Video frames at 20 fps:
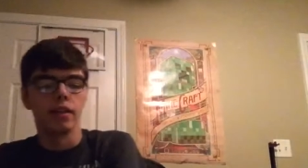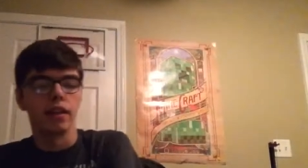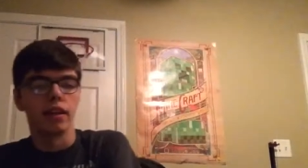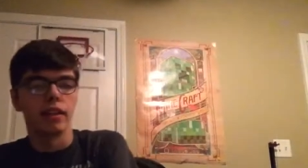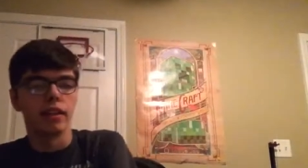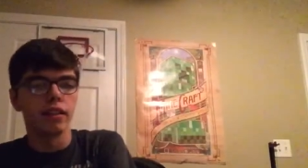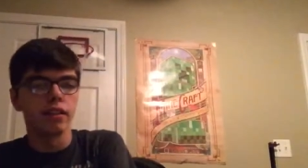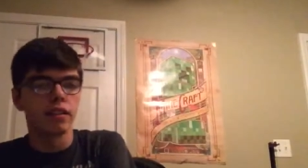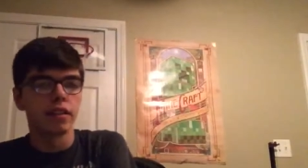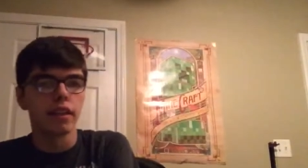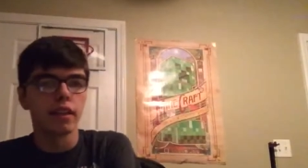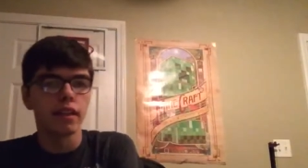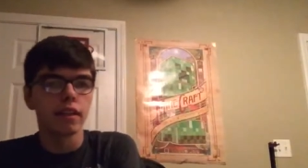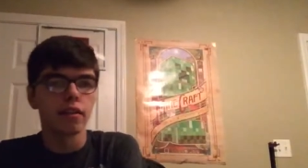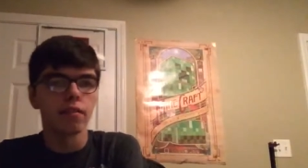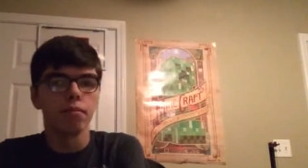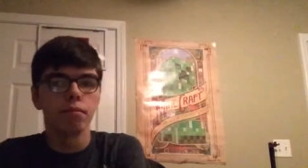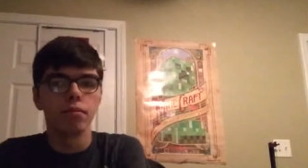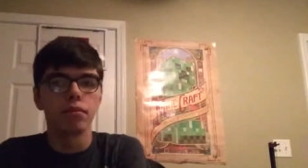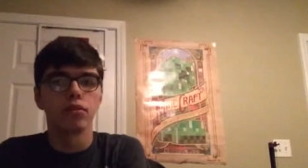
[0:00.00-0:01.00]

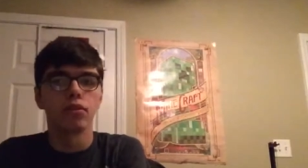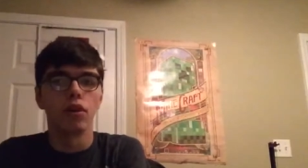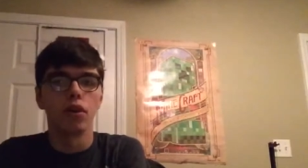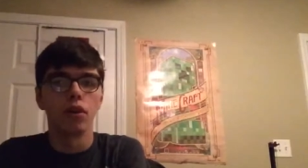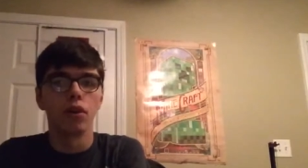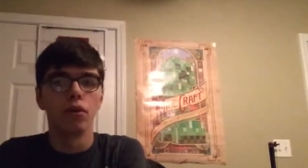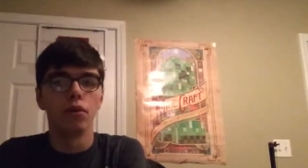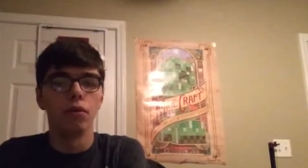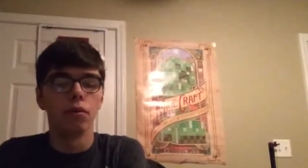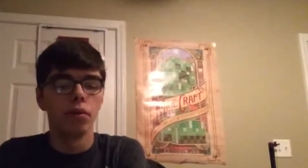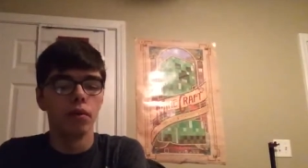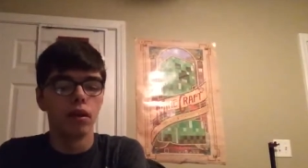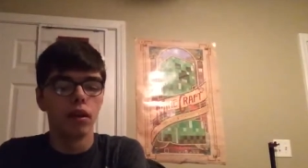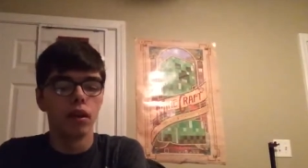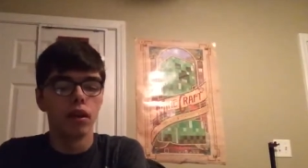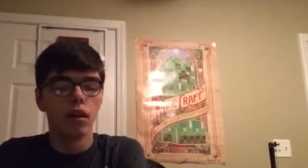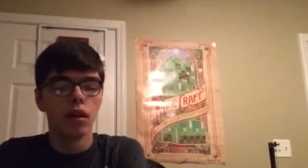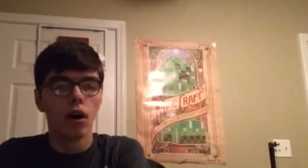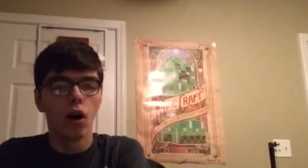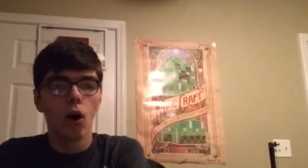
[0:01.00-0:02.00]
anything, so...
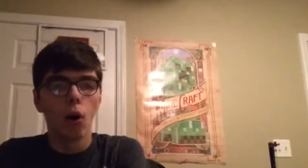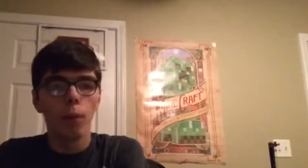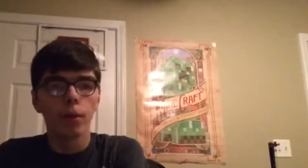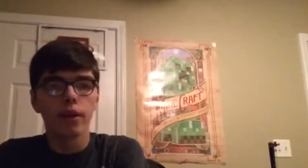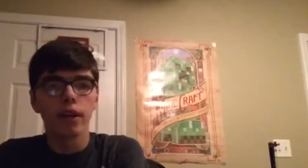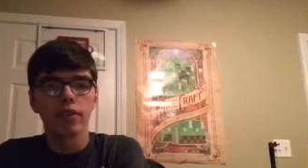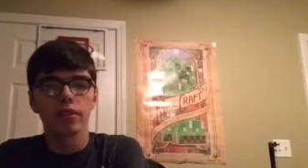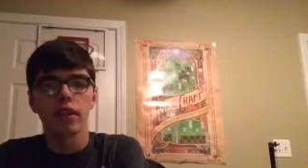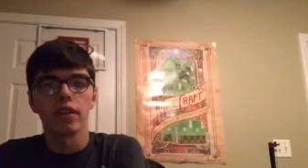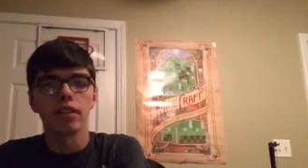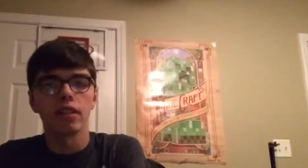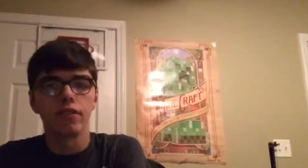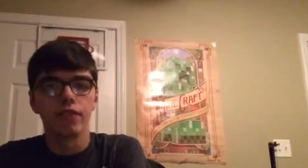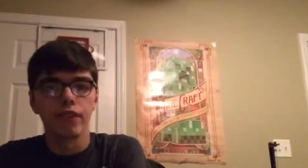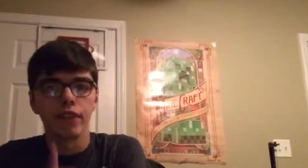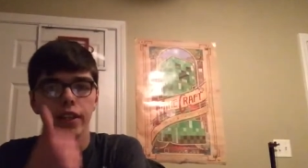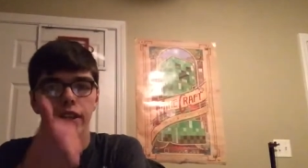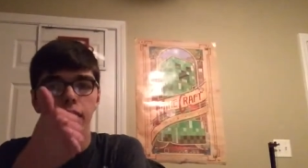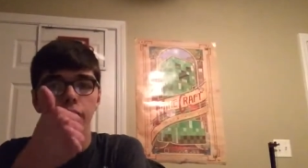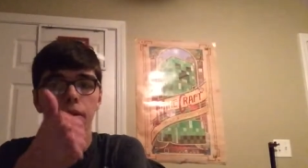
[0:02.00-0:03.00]
Hope you guys liked the
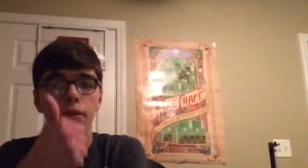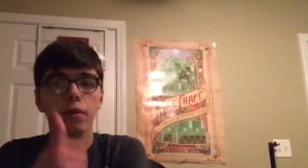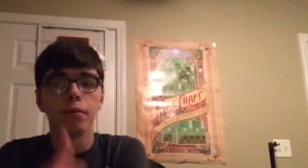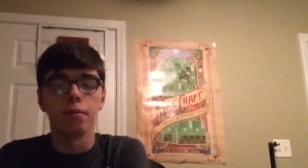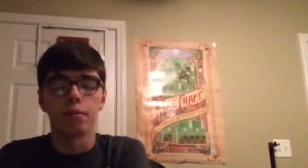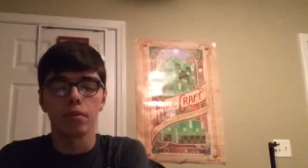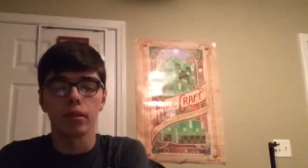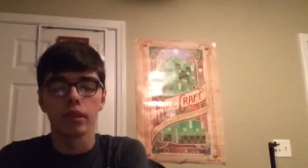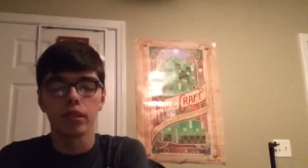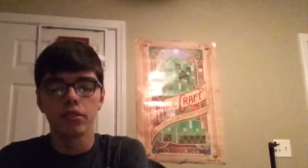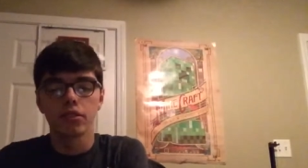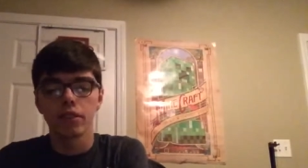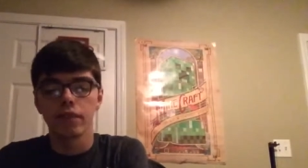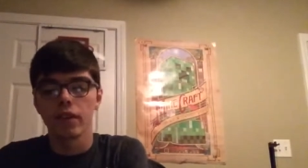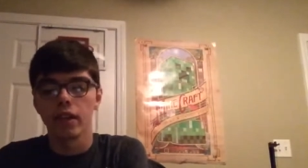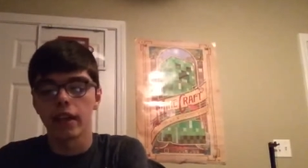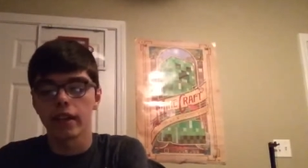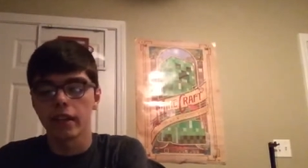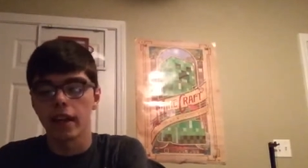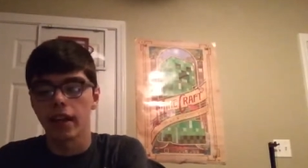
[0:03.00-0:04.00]
video, and please leave a
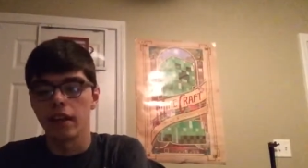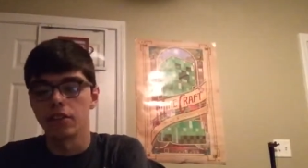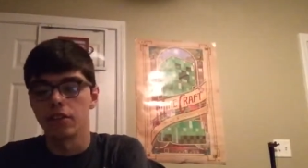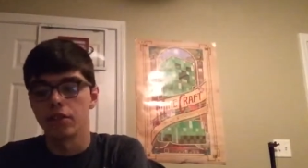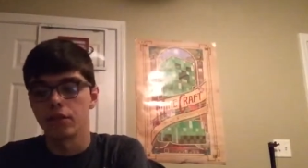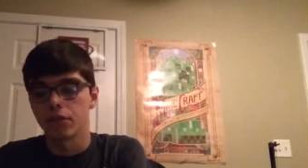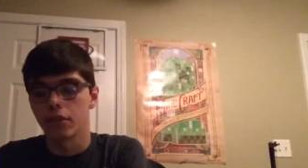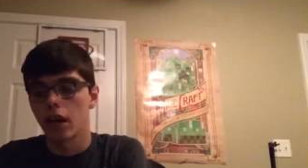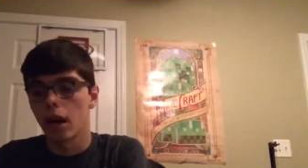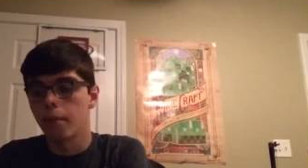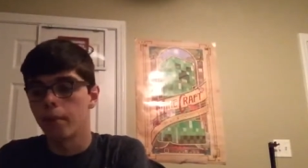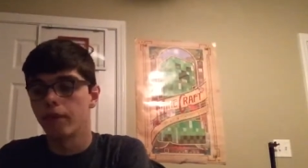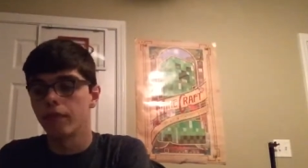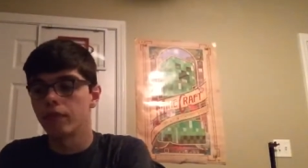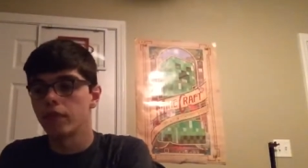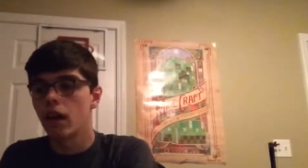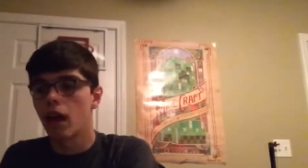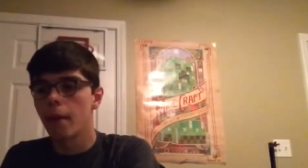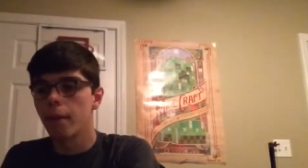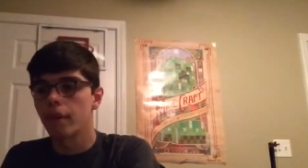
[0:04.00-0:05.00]
like and subscribe if
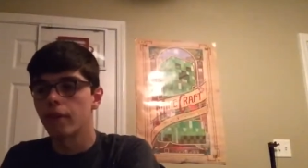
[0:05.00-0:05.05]
you're not a